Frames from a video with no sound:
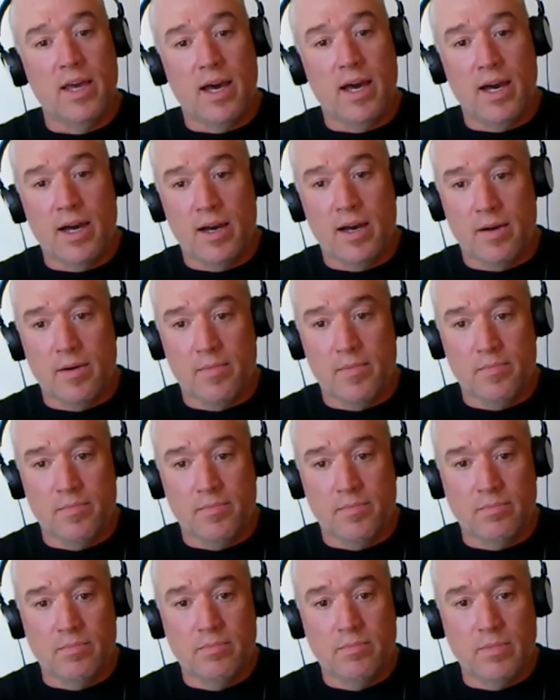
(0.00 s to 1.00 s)

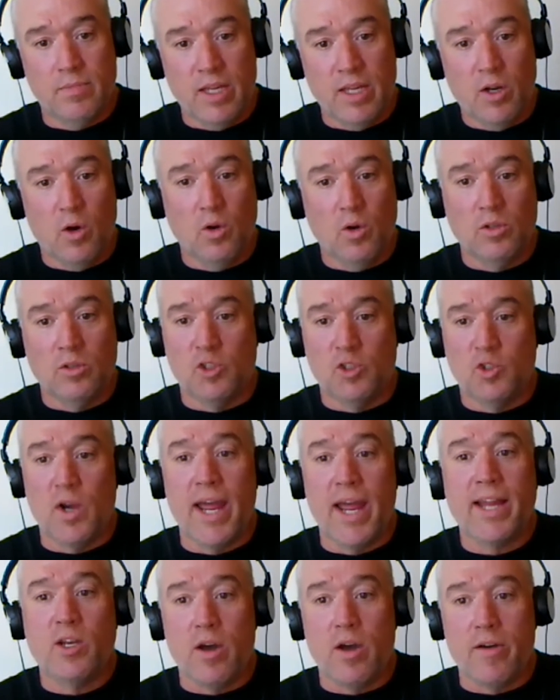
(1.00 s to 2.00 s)
um, you know,
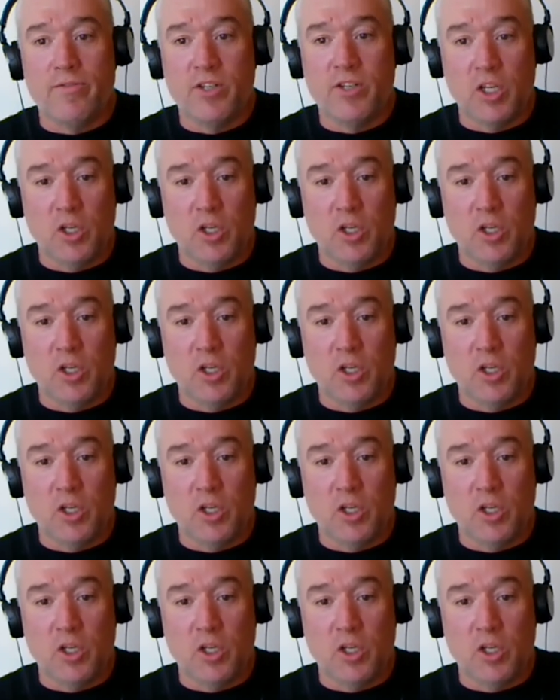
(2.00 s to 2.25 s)
dragged off